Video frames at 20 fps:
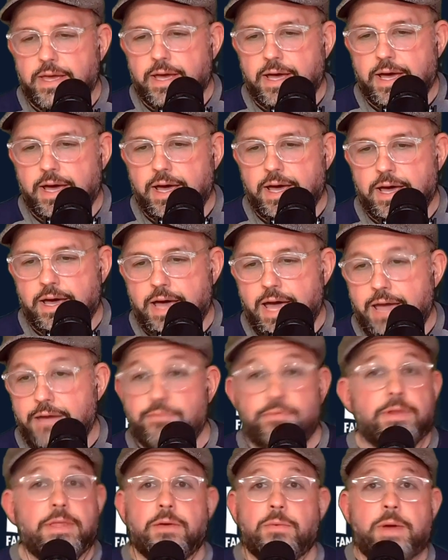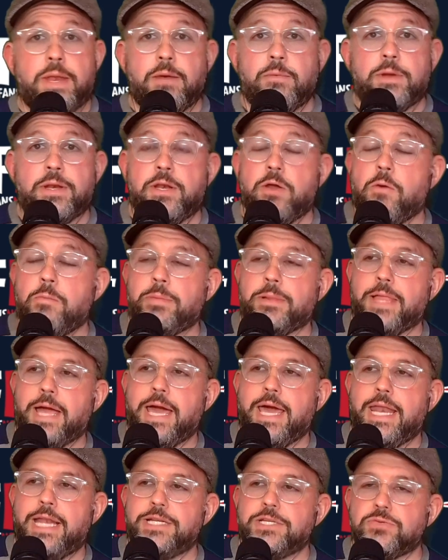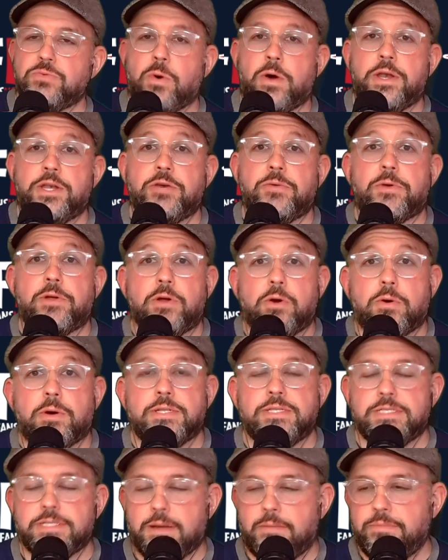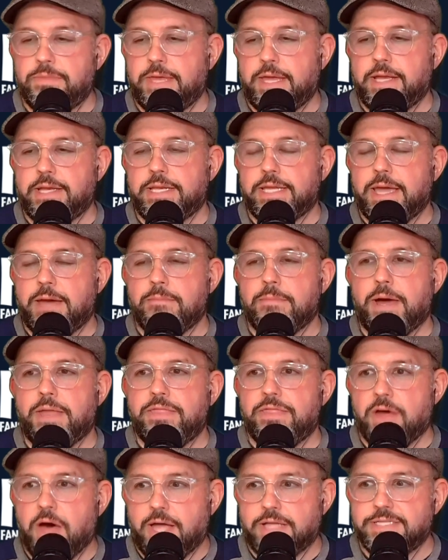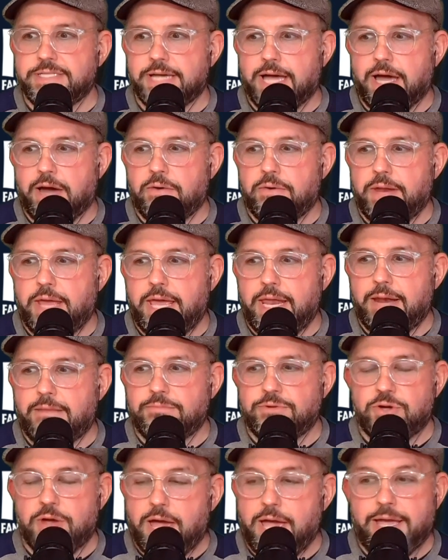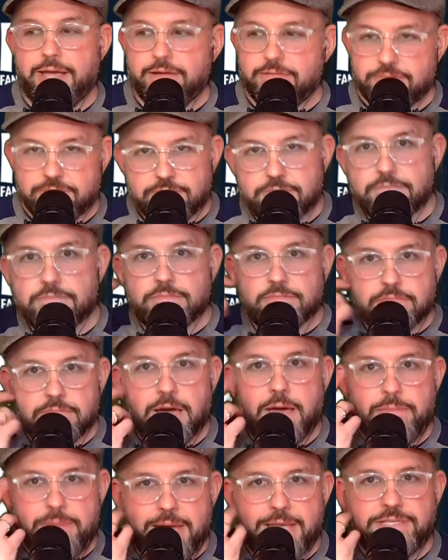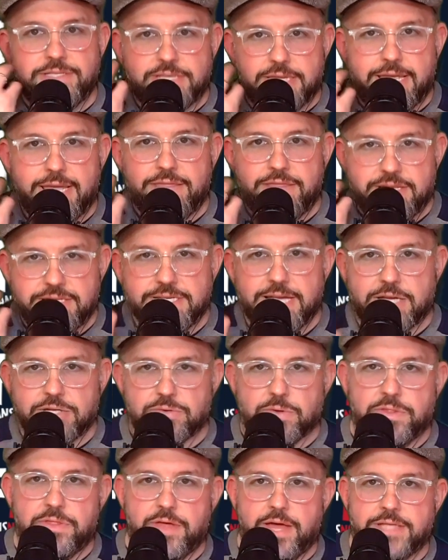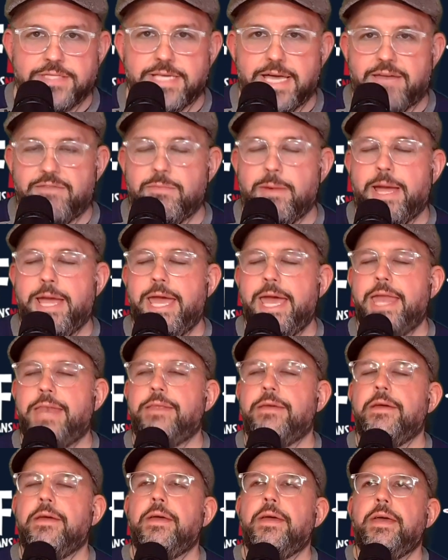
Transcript: Uh, I really went in with no plan. I just wanted to record something to get my thoughts out, and I'm trying my best to get these actual thoughts out of my head.